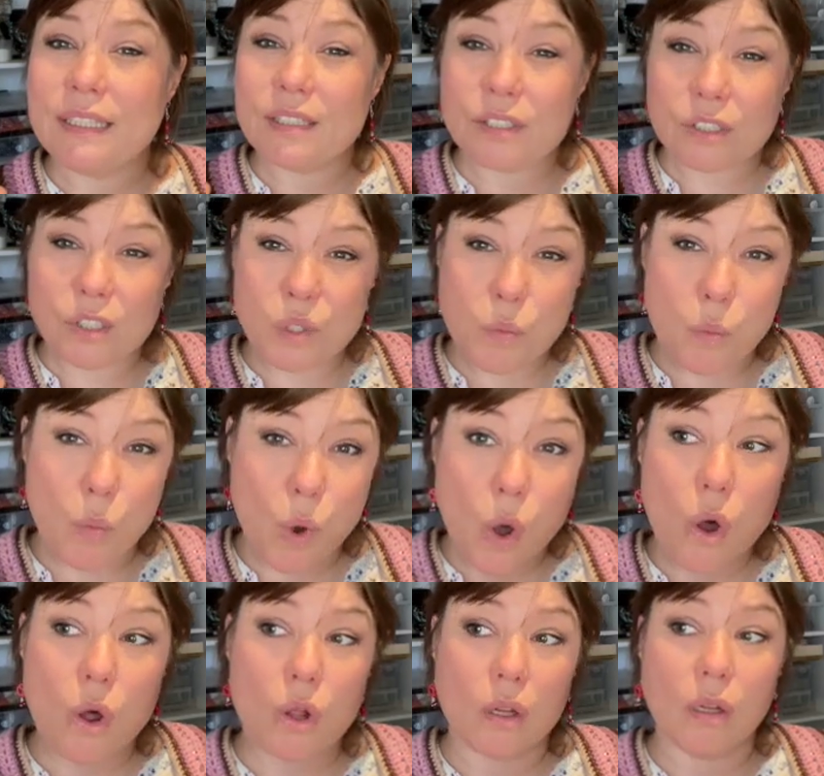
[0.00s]

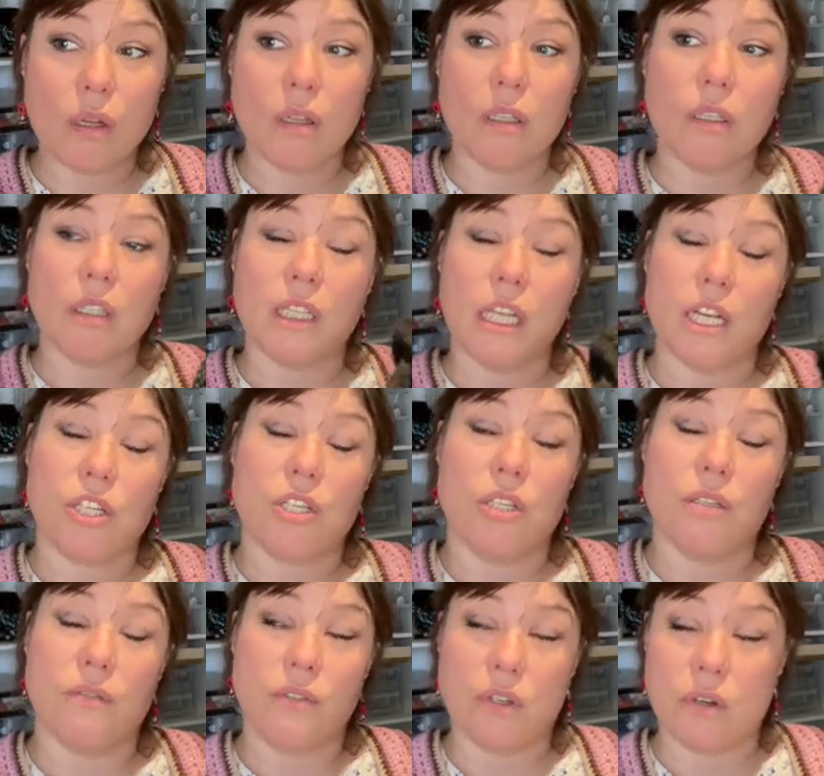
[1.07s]
small collection
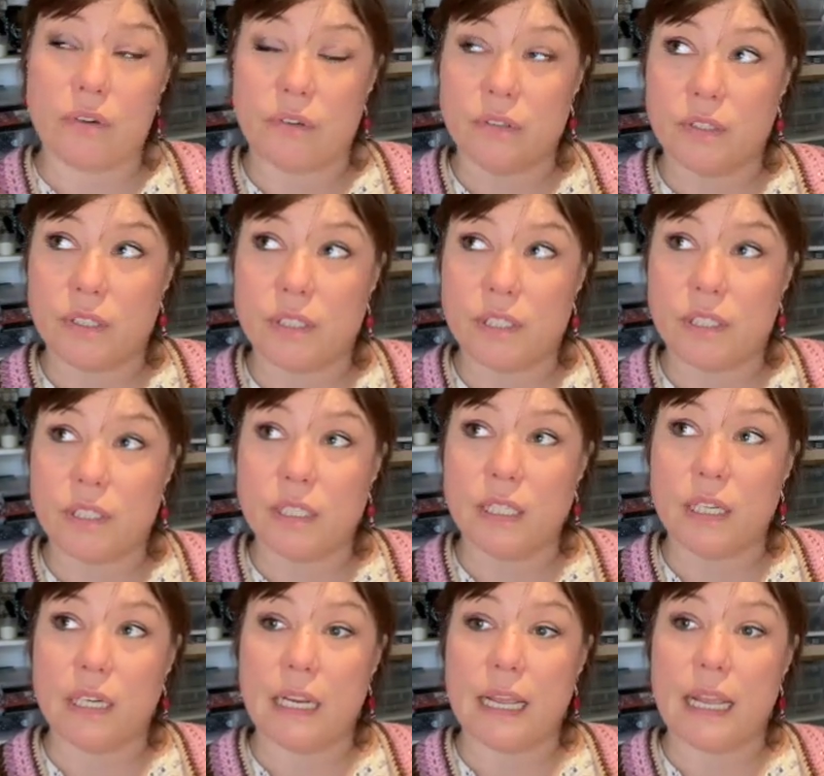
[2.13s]
of yarns,
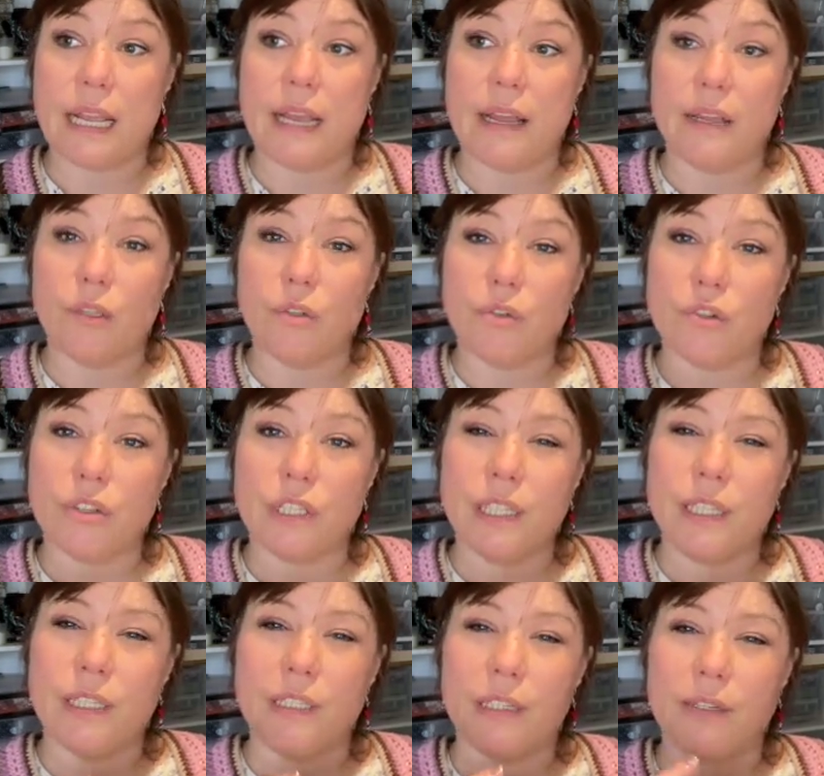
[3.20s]

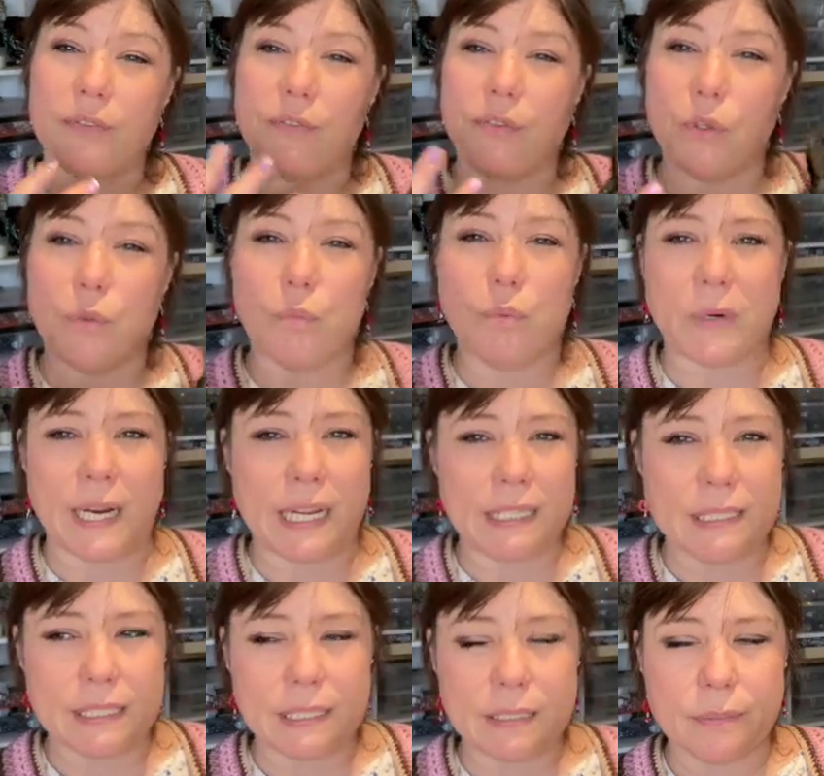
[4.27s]
usually a few
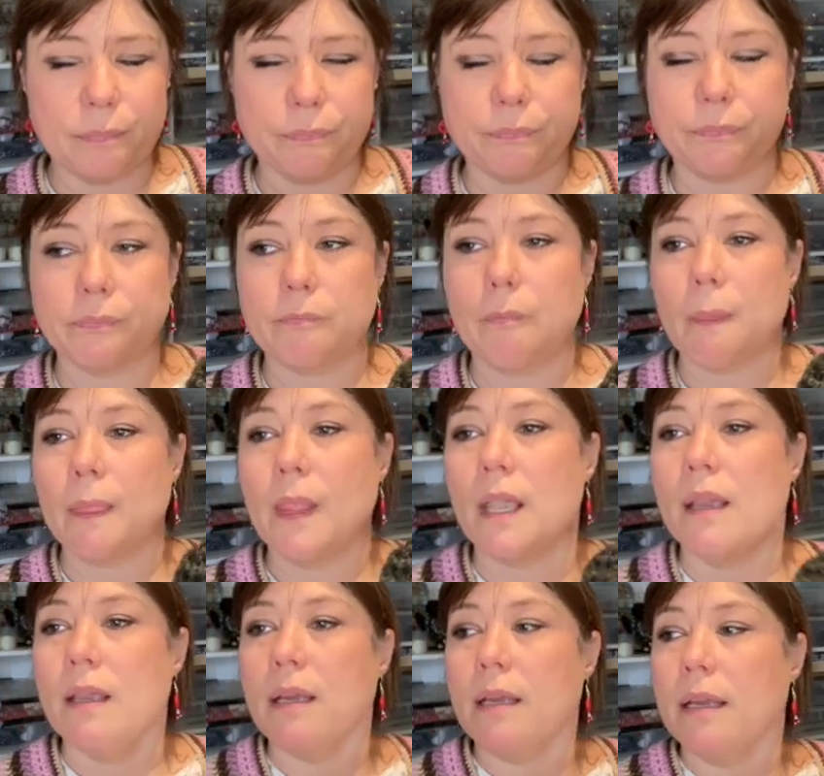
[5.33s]
brands.
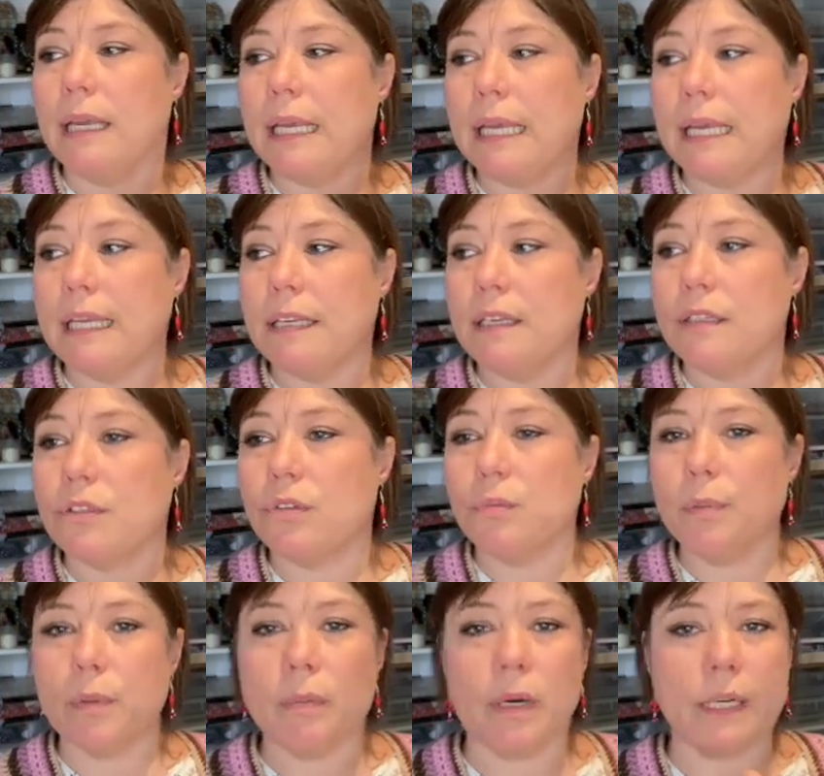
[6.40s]
In
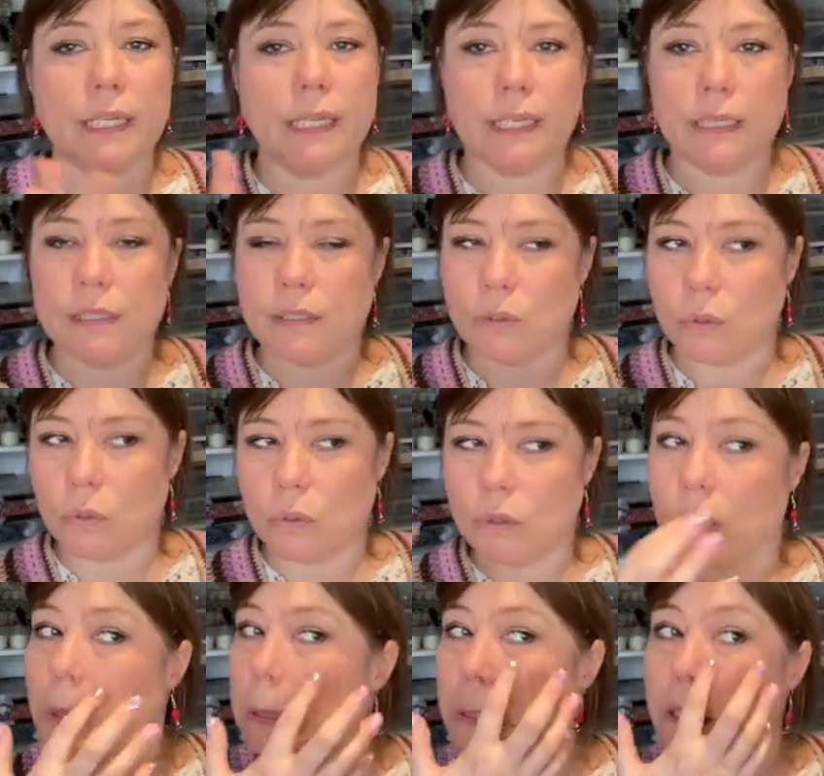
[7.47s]
supermarkets
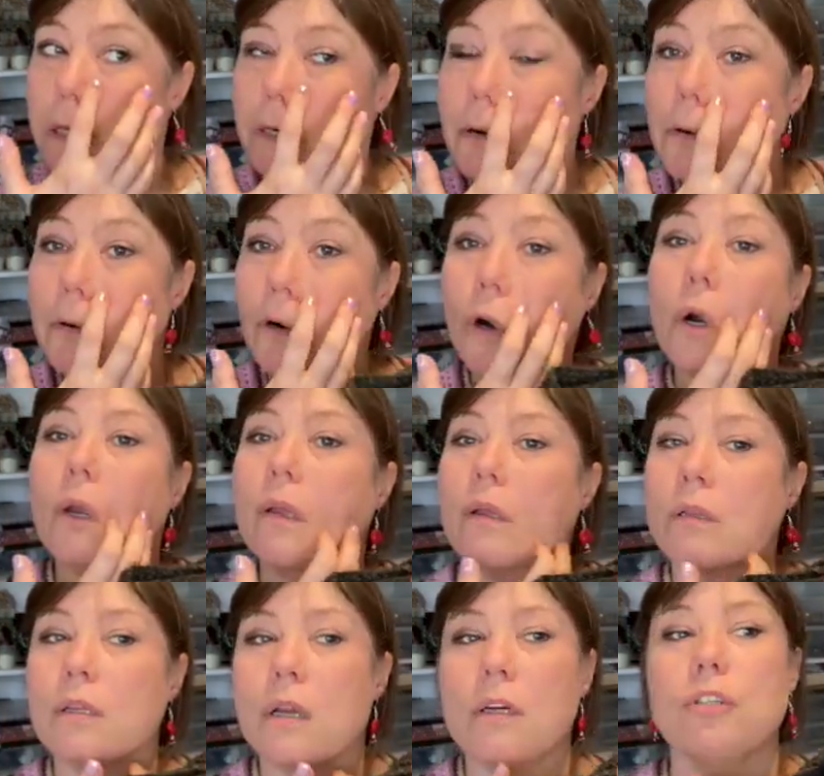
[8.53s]
or
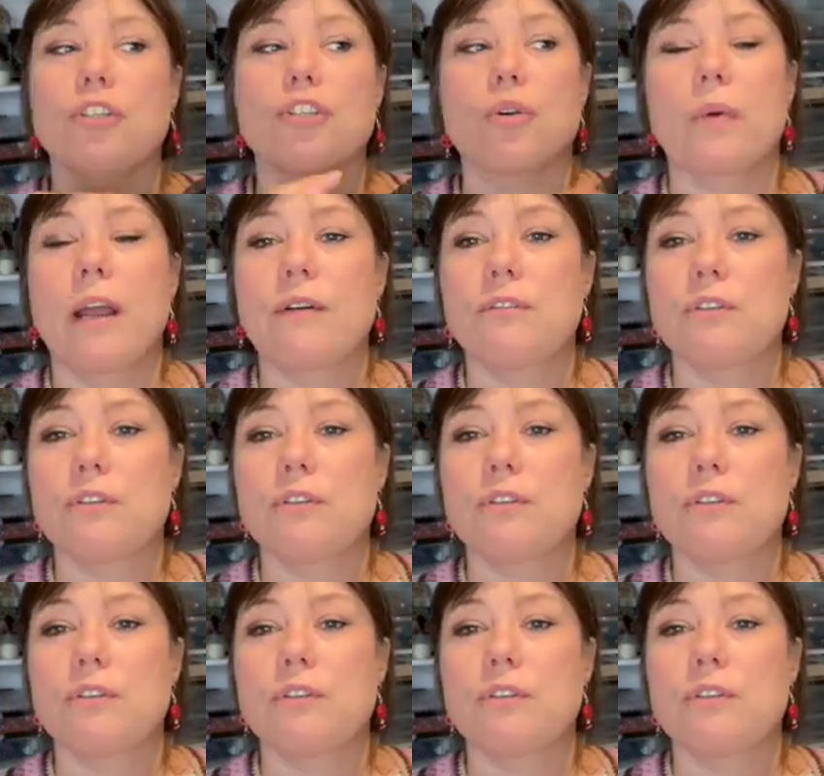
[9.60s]
large craft